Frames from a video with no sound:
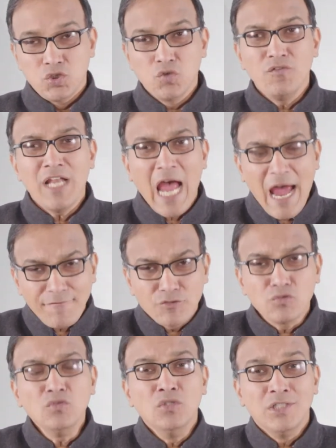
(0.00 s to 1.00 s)
You will
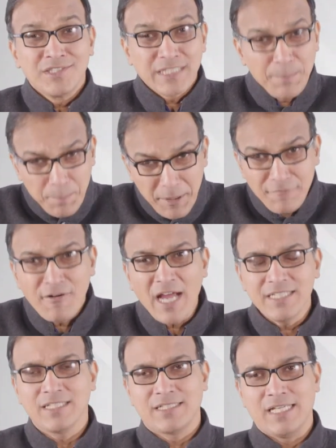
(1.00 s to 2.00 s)
have to
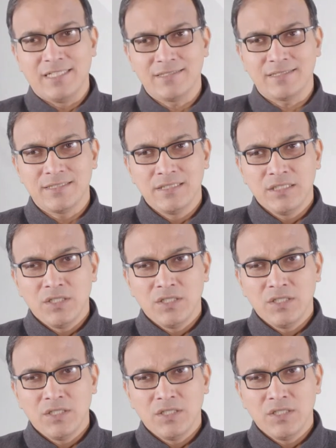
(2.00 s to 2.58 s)
simplify the things